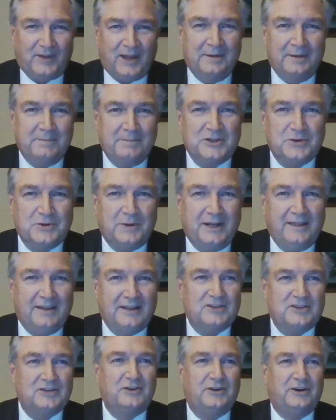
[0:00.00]
And between
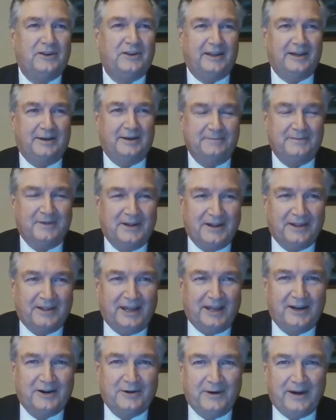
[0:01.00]
the two of them,
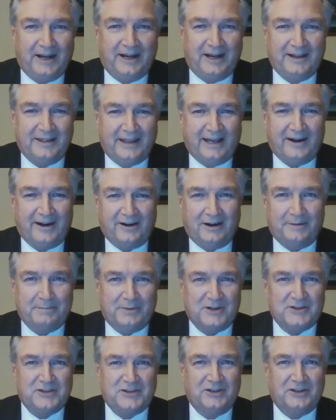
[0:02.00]
they created that
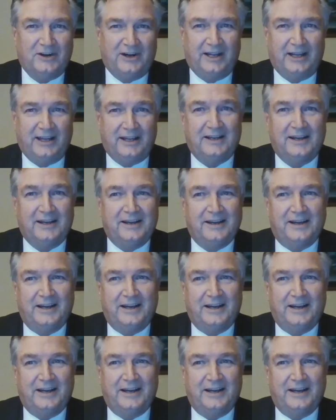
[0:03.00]
opportunity.